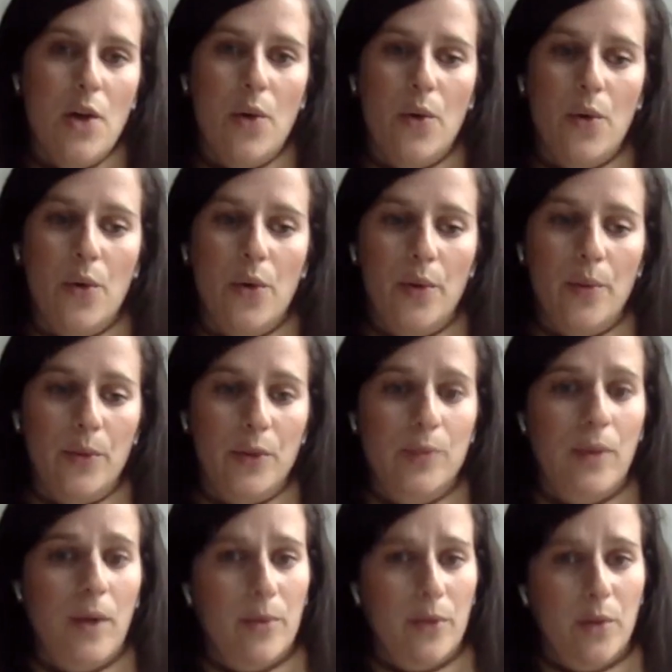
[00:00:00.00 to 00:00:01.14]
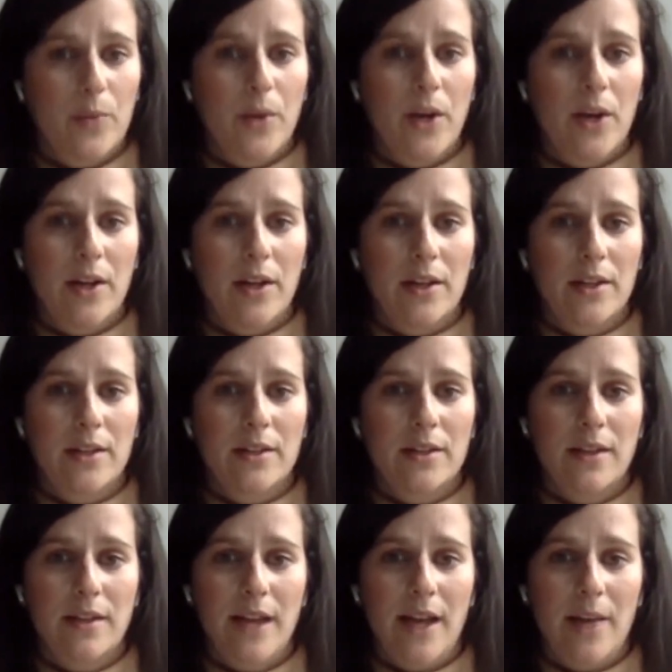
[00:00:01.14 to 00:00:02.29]
or most popular products
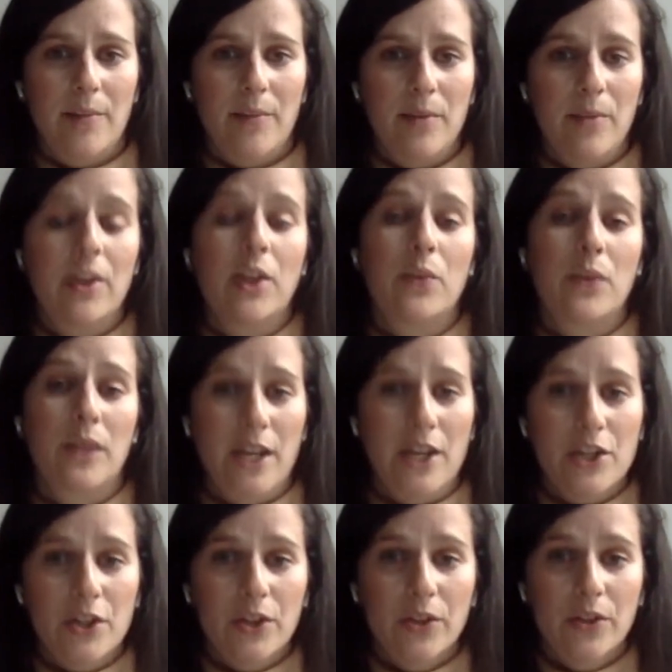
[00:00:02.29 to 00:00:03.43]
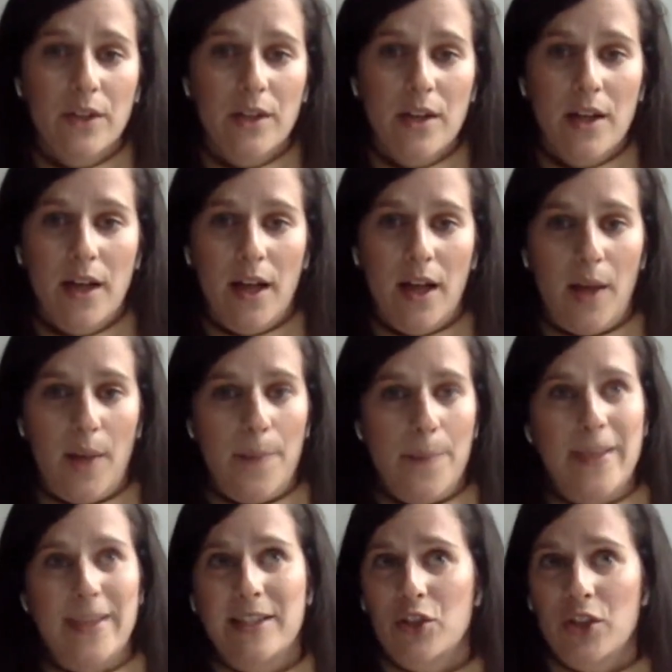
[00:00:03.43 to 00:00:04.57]
that people can relate to. Um,
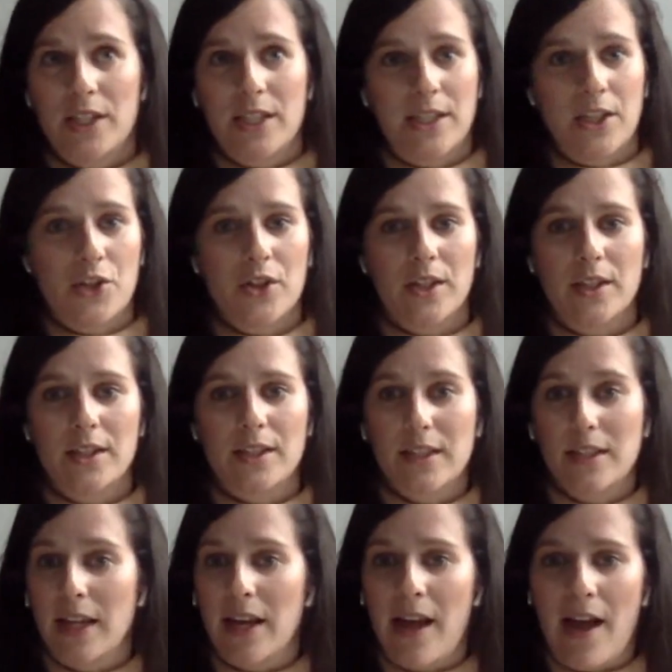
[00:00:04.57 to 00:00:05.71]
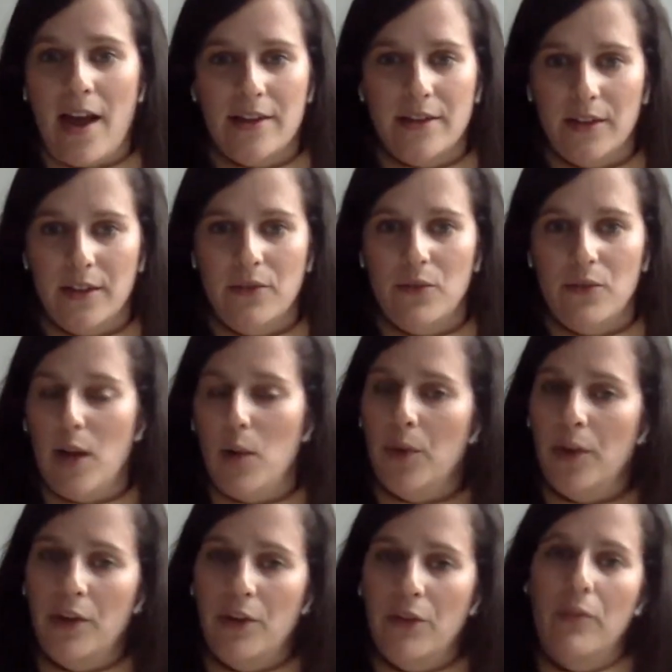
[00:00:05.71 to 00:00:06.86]
messages such as stay active while
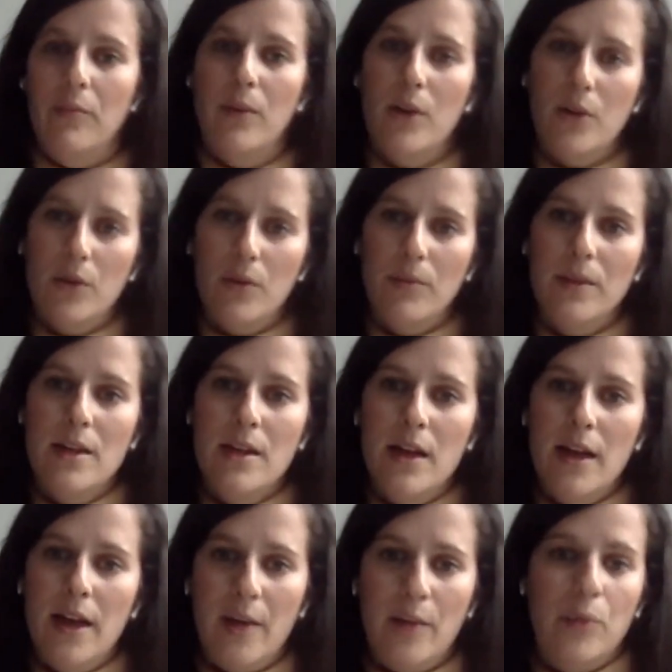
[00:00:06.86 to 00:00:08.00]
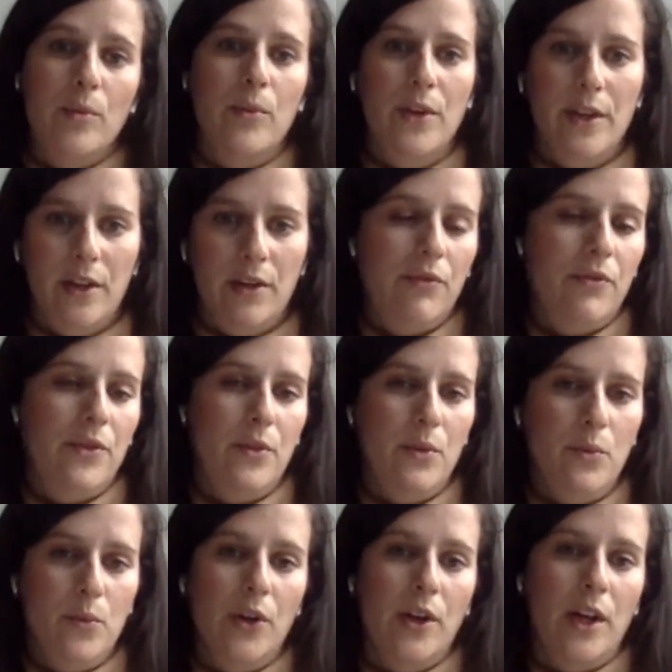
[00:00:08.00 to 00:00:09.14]
working from home and promoting a few
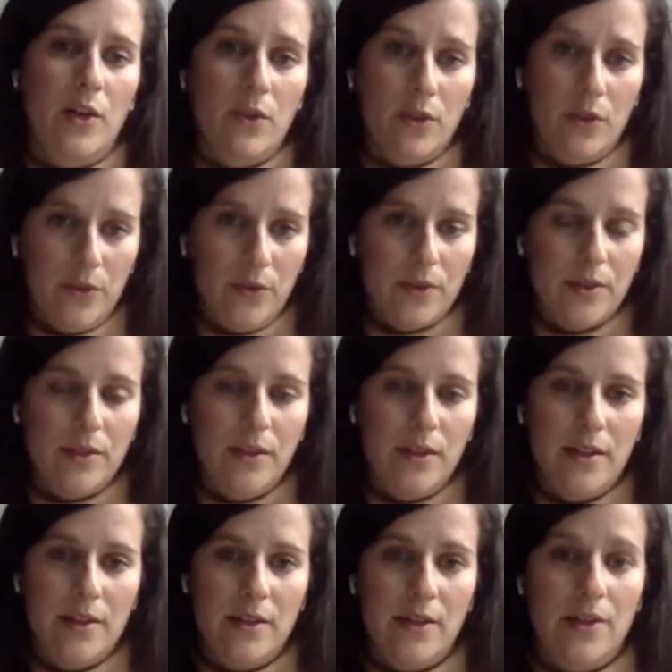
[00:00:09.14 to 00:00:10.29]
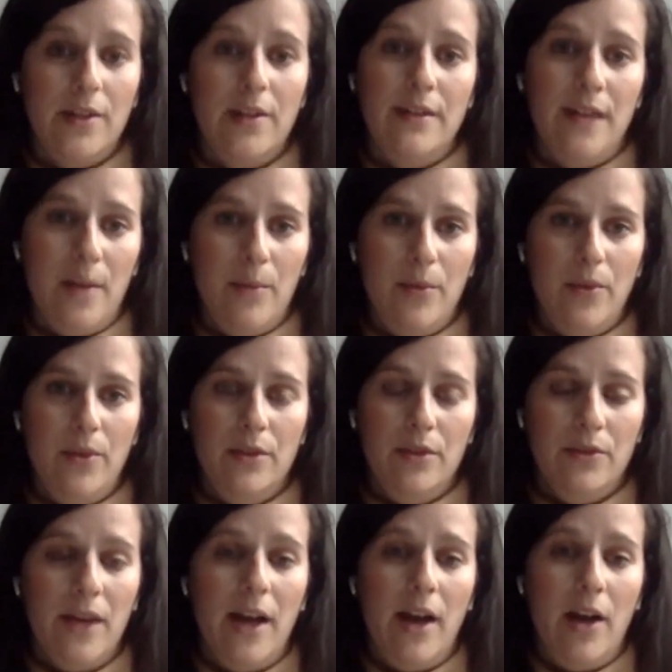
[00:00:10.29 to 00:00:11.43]
workout clothes is a good examples of
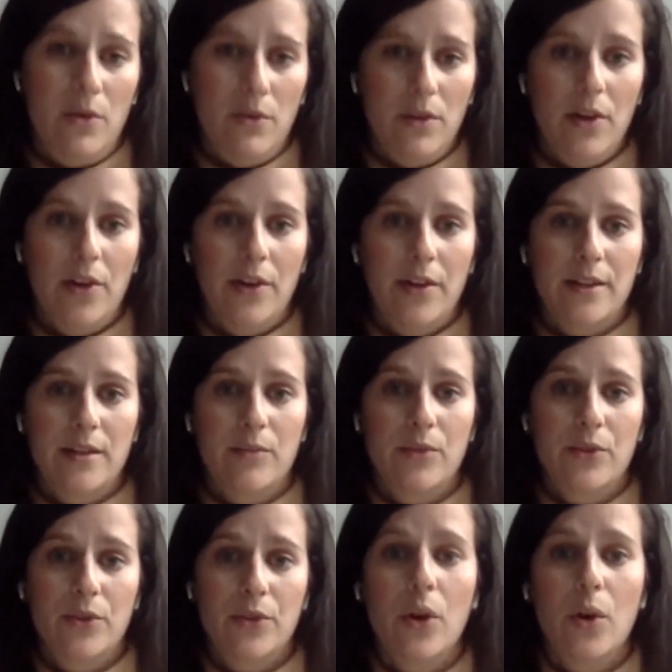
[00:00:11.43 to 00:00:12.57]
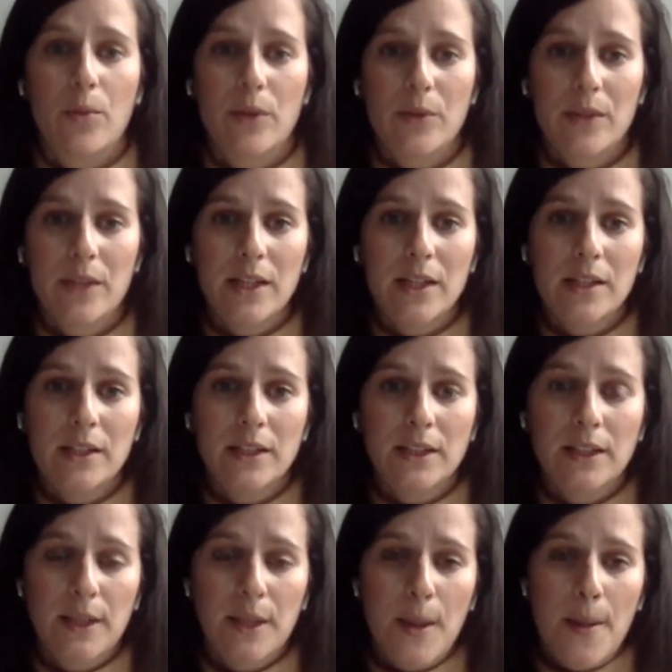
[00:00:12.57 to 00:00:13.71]
how our customers are coping with it.
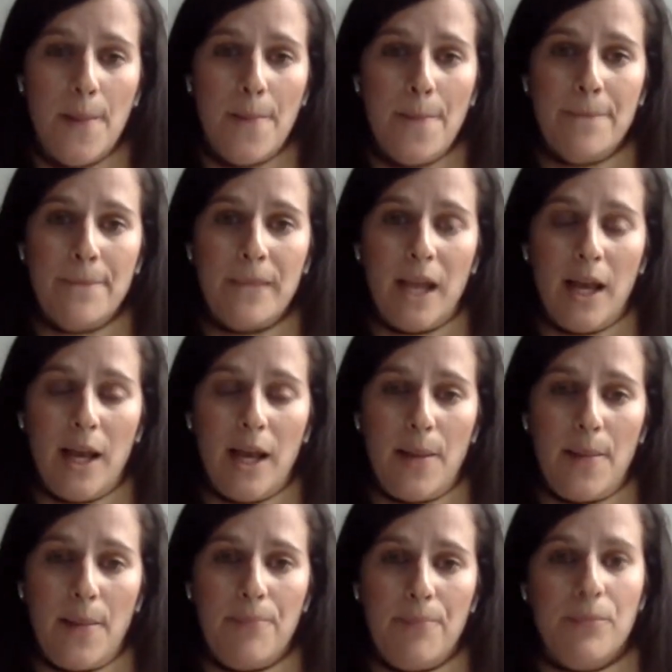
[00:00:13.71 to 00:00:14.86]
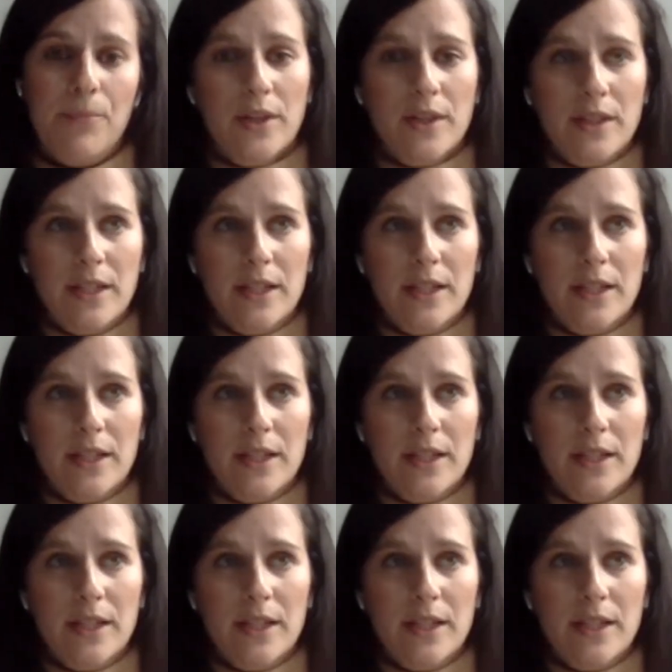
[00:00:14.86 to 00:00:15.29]
Um, more